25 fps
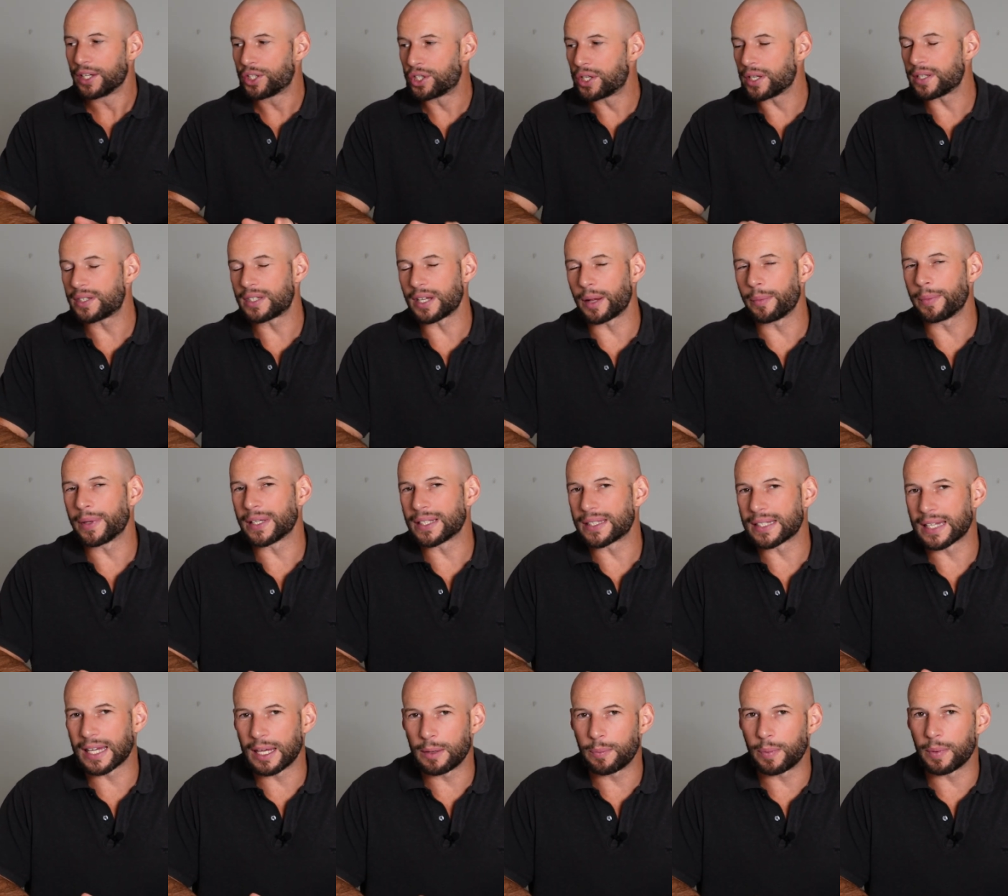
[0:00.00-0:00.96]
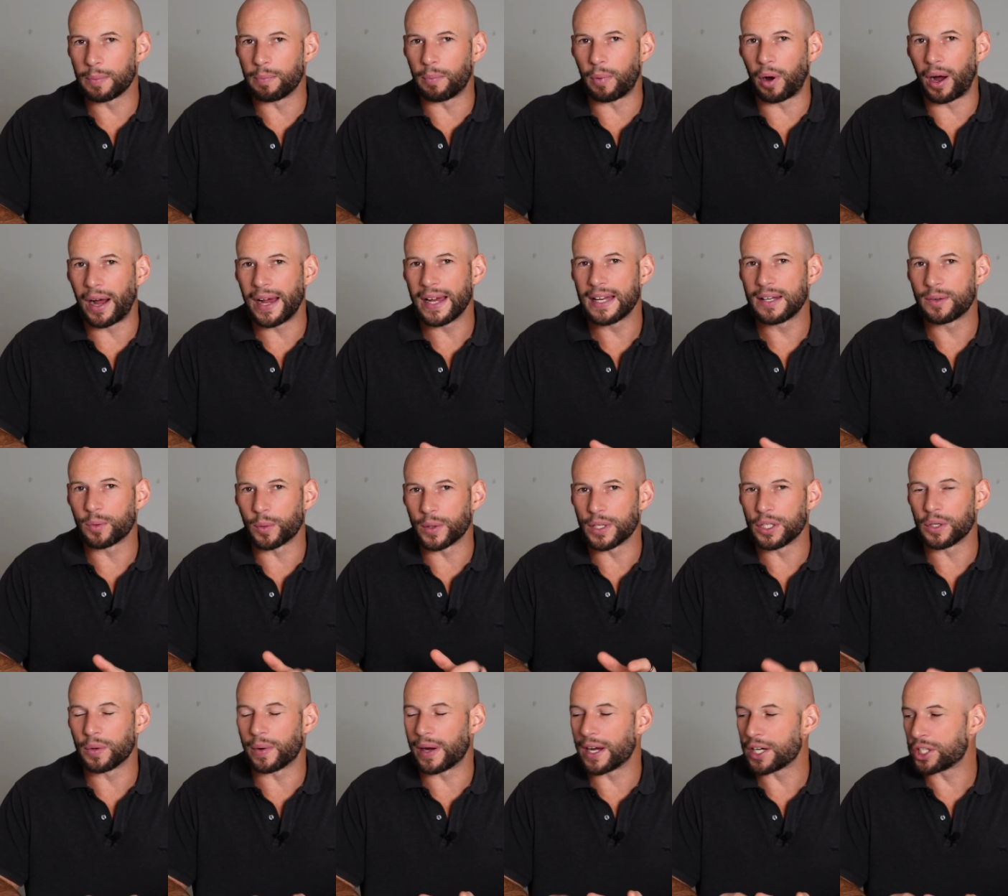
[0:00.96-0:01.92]
it's just something to keep in mind
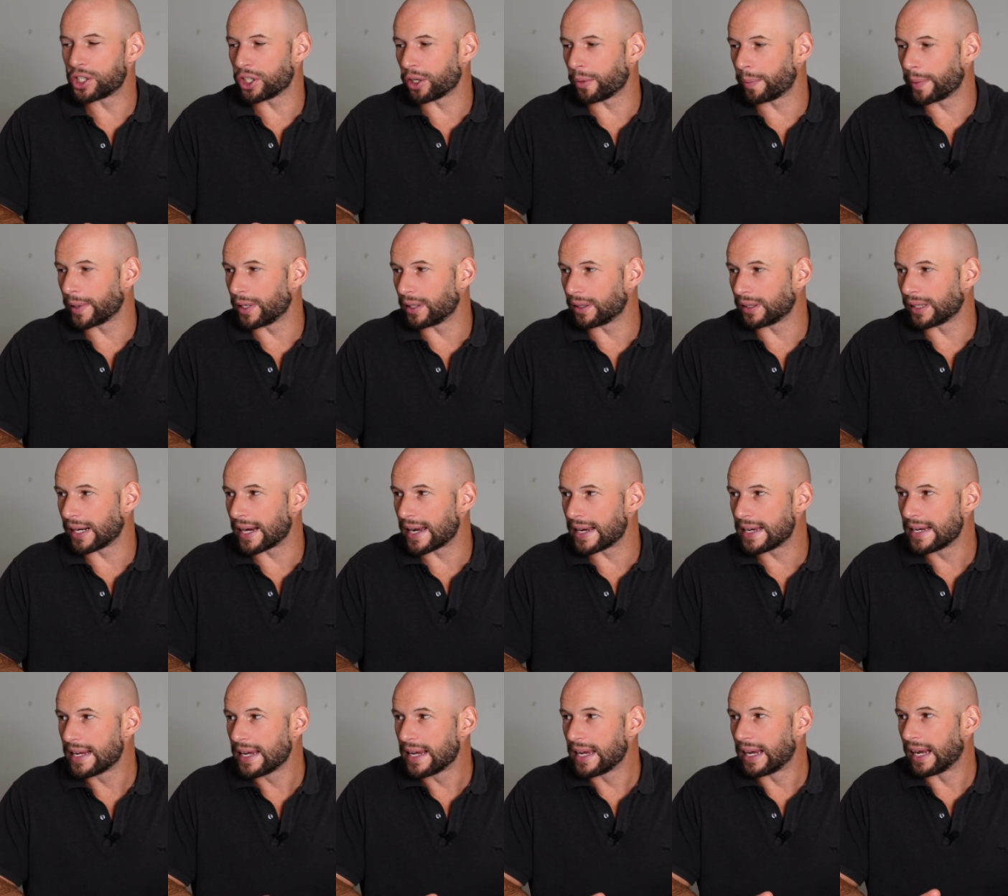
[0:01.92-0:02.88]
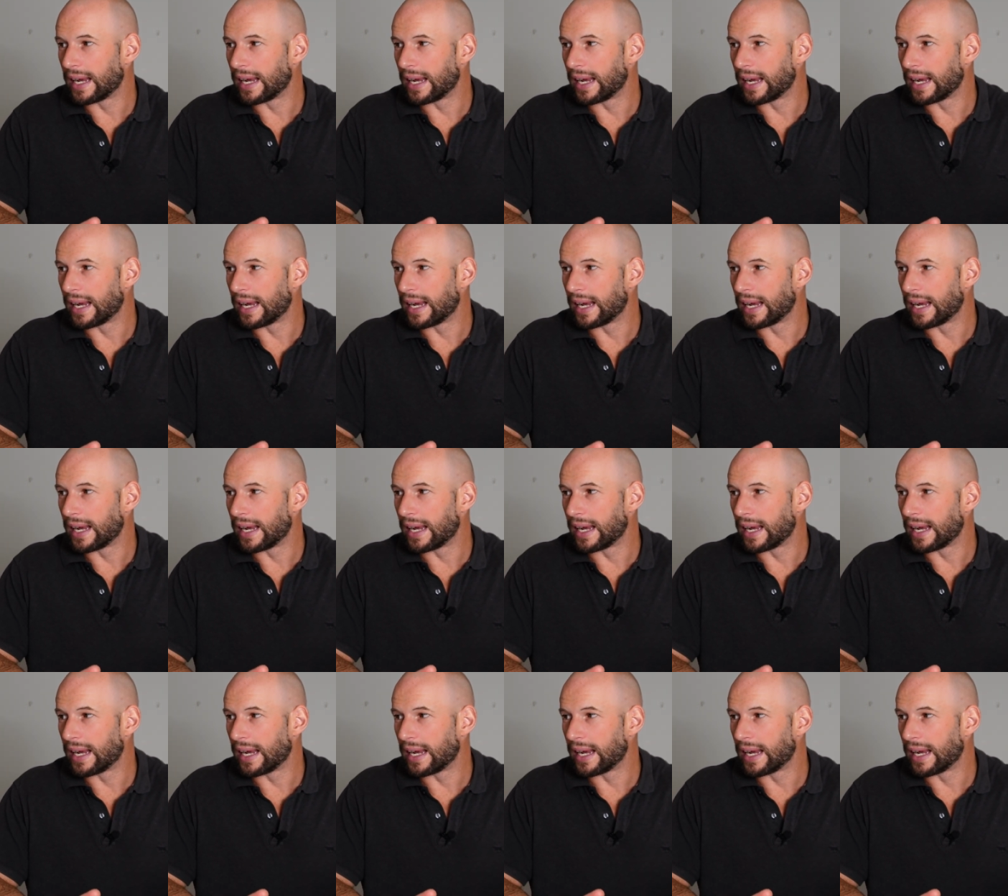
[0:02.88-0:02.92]
when you are shopping around.